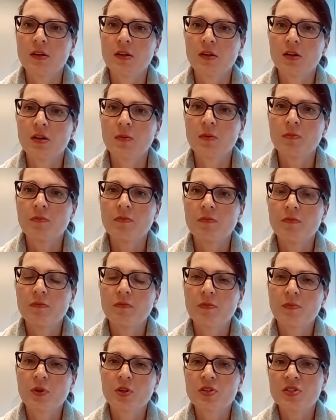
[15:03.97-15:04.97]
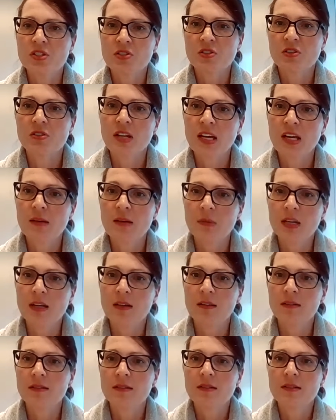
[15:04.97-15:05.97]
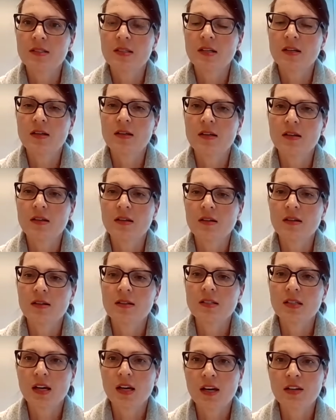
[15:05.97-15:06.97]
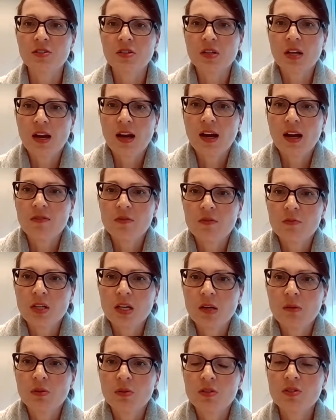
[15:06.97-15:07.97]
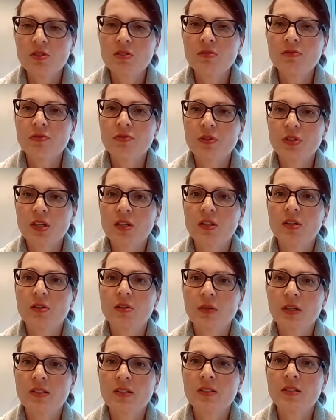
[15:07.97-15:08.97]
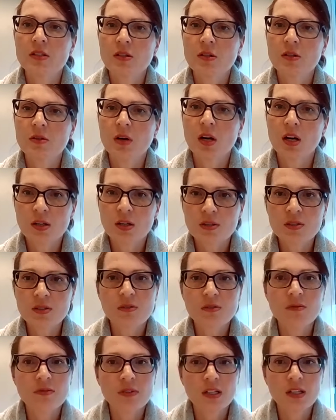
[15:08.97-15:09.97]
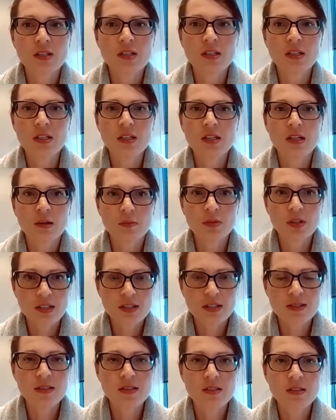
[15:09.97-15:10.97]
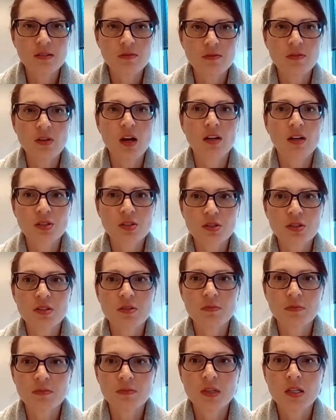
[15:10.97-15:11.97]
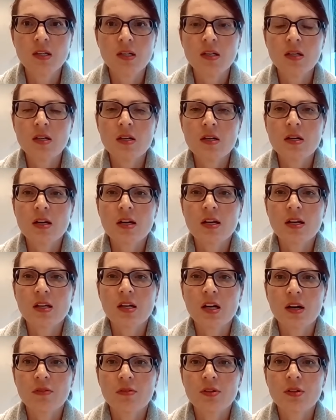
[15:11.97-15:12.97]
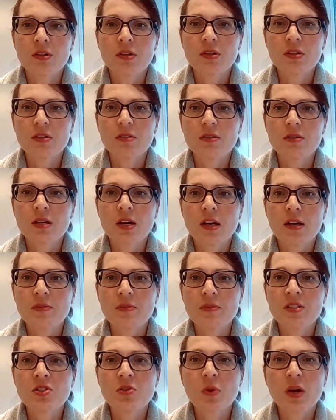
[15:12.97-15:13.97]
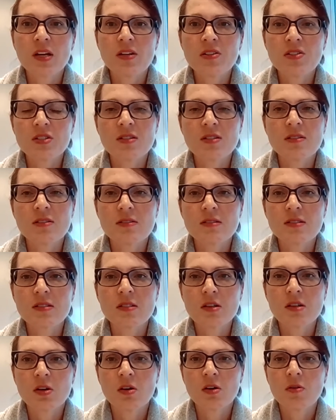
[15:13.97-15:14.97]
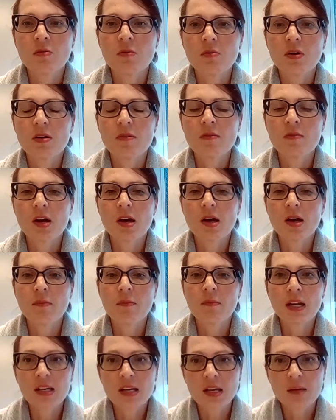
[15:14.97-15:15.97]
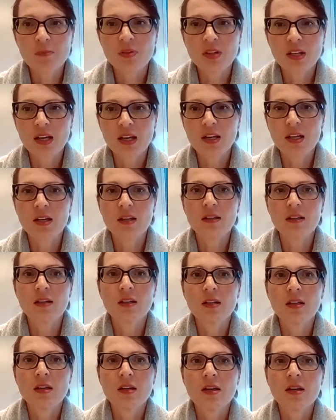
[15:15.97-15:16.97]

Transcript: your person you're naming to to actually have and be able to do for you. And so ours are very comprehensive, long-term, and cover um, situations, you know, uh, Medicaid planning